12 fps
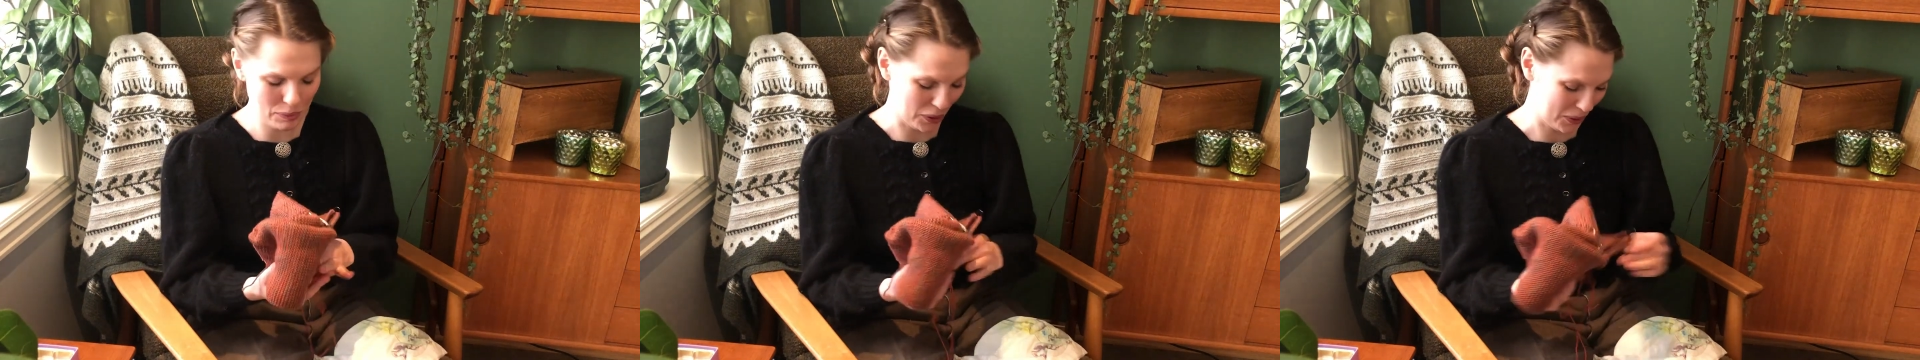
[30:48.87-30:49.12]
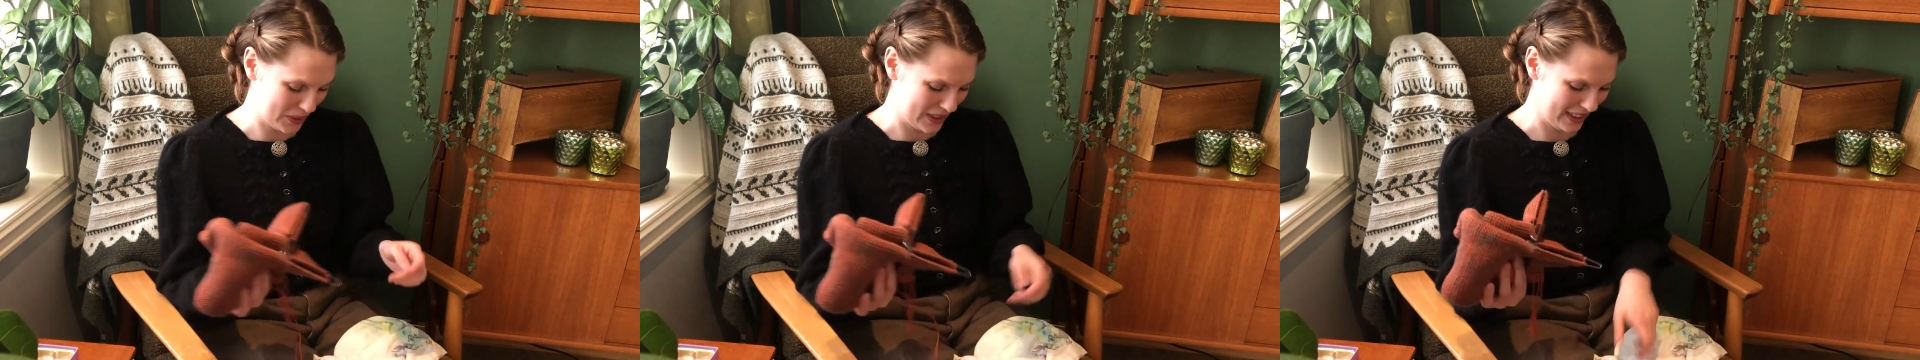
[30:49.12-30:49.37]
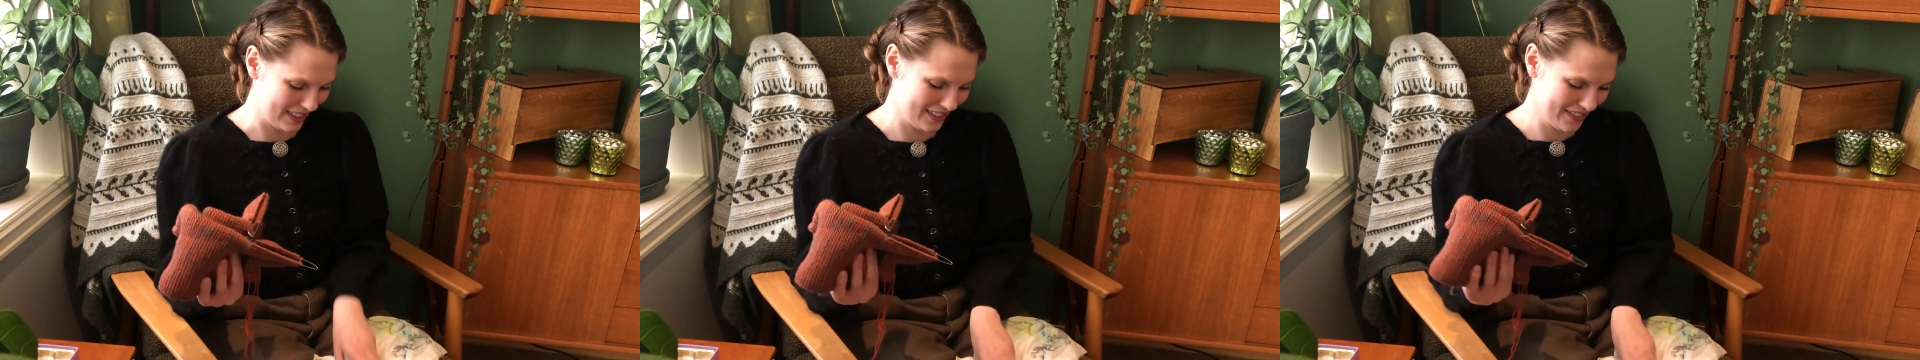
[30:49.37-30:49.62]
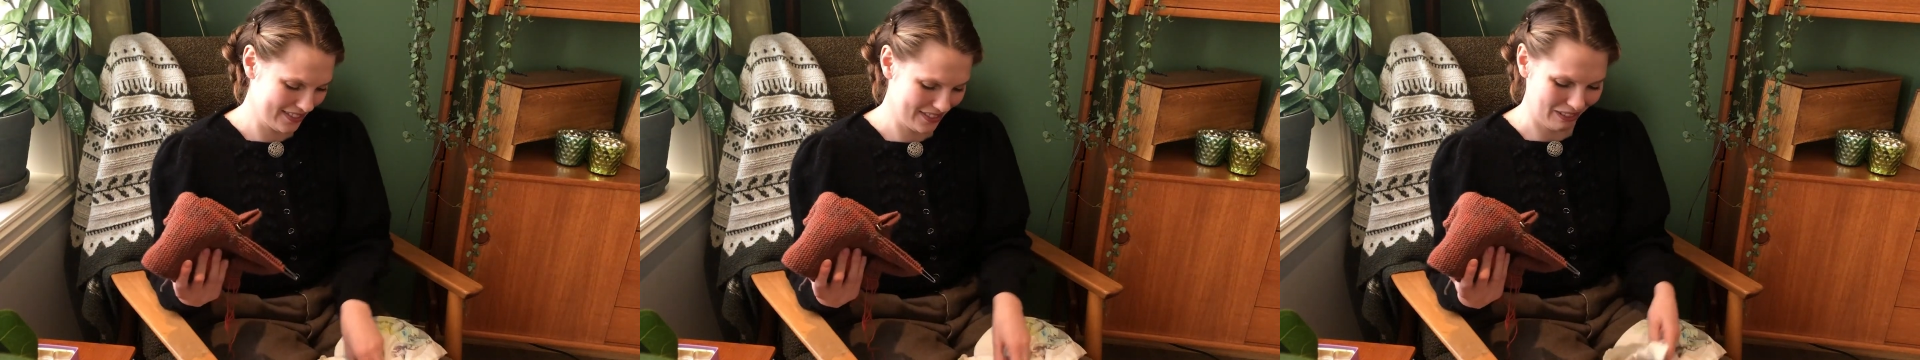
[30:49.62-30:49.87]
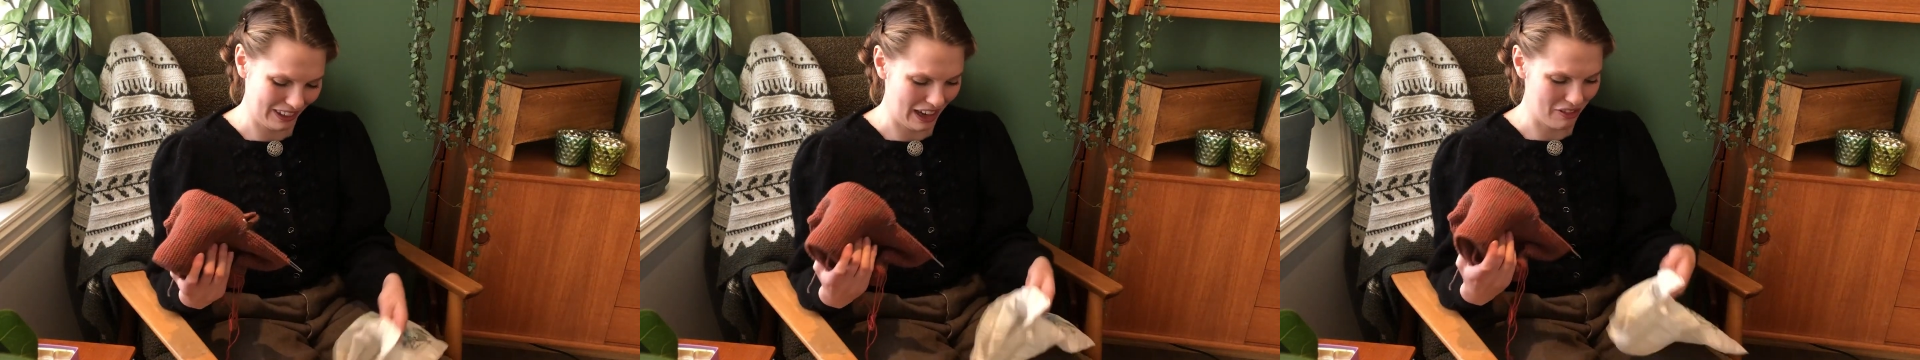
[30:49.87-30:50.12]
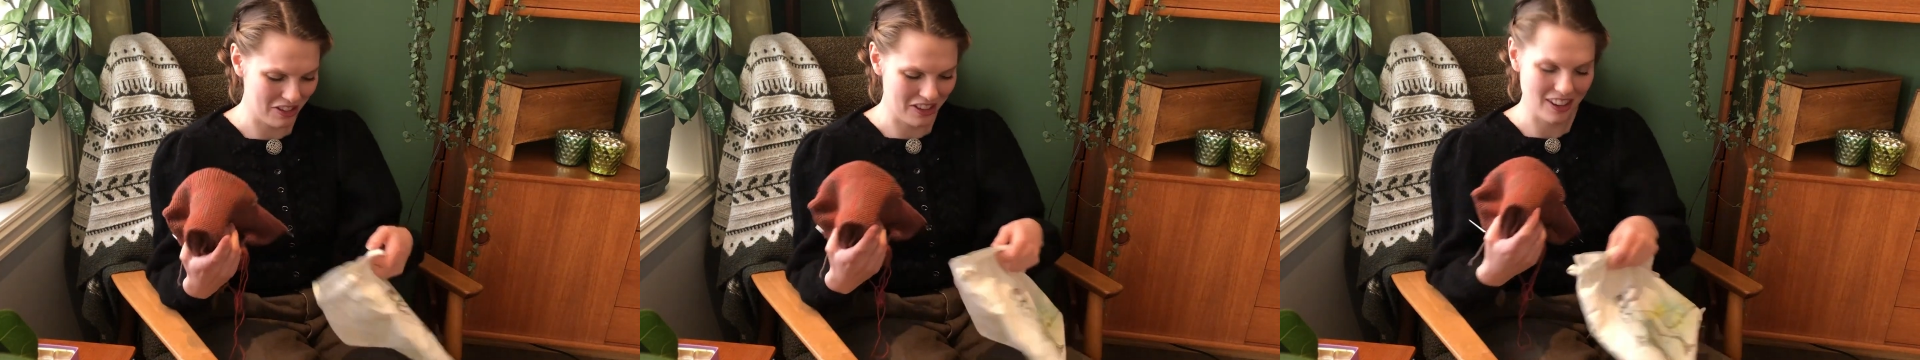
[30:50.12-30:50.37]
you posted.
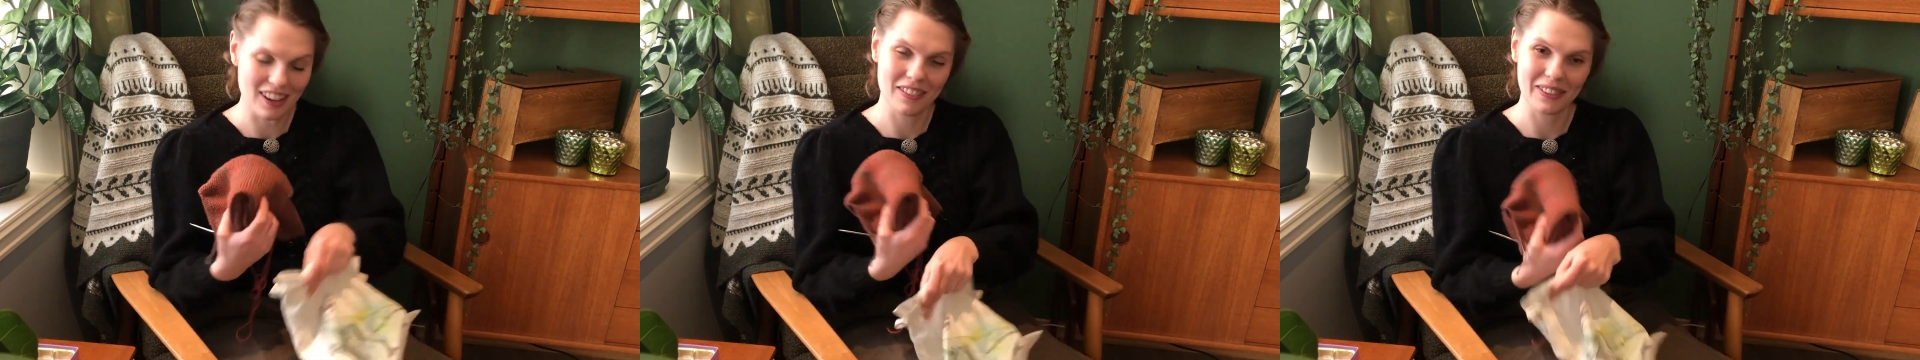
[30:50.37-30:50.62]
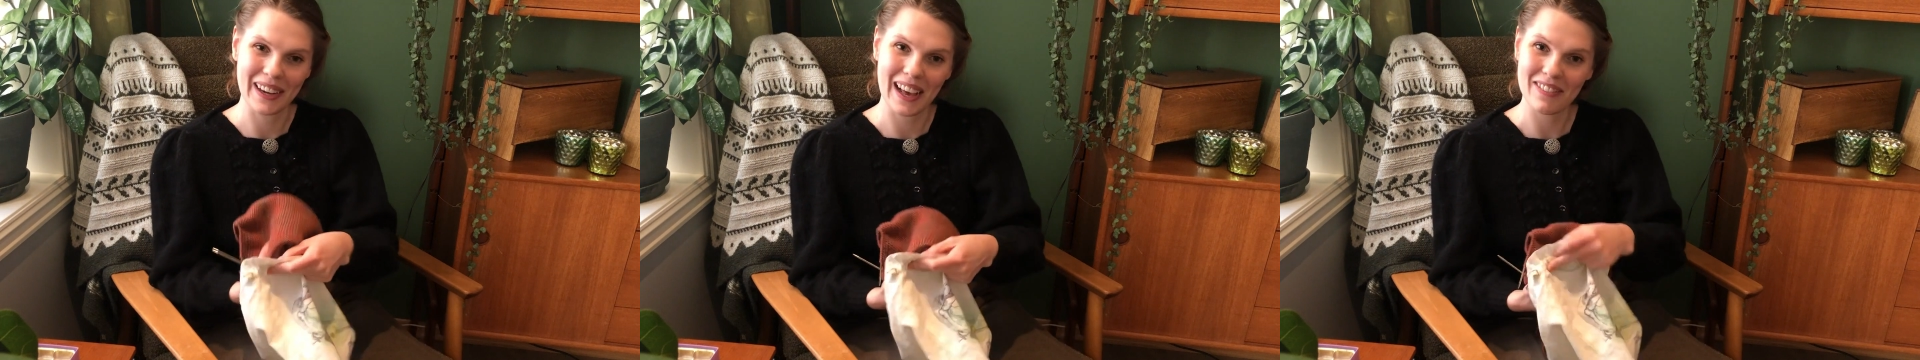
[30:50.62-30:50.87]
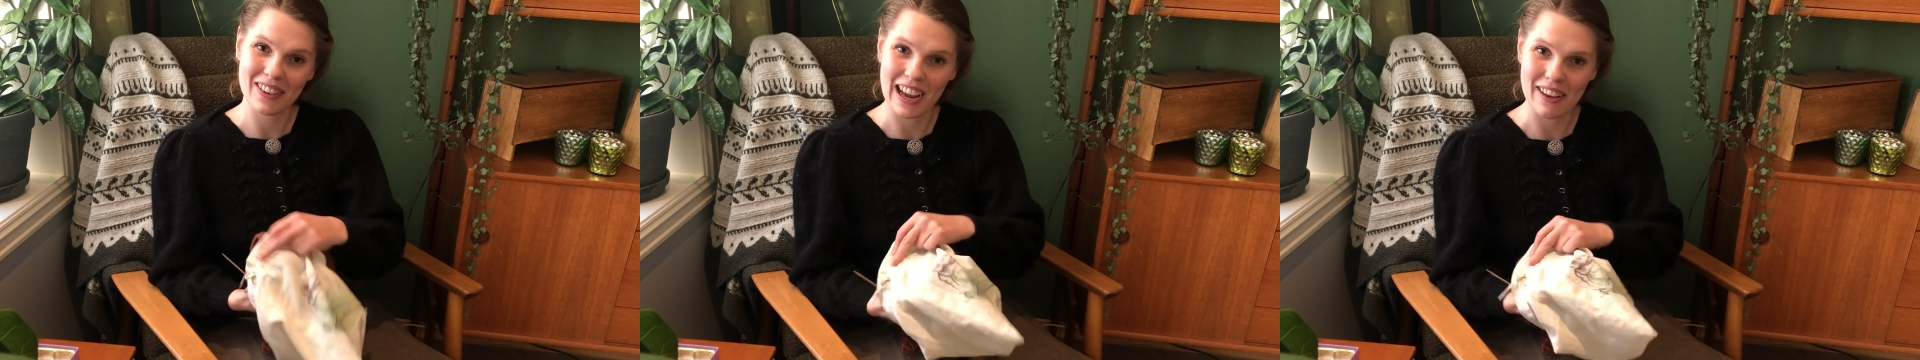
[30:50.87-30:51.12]
Whenever